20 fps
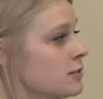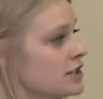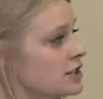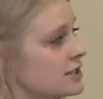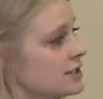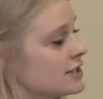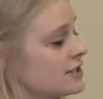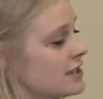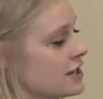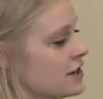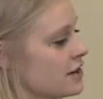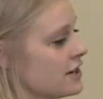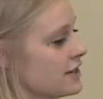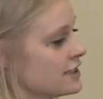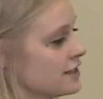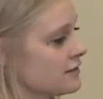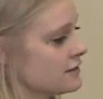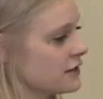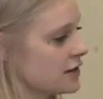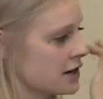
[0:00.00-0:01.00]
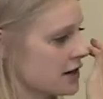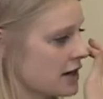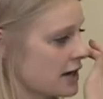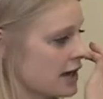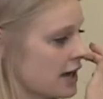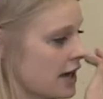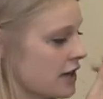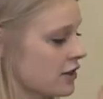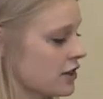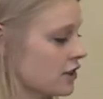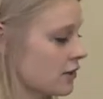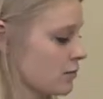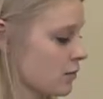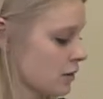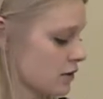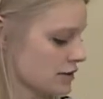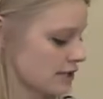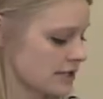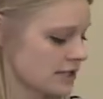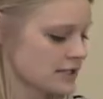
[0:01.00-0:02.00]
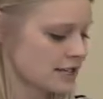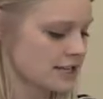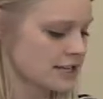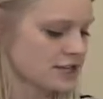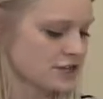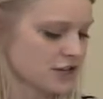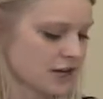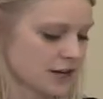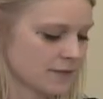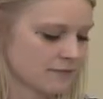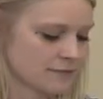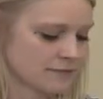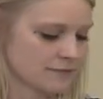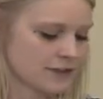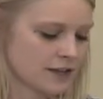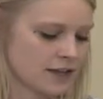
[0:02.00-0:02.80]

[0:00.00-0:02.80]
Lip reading: which is theories of learning and their roles in teaching.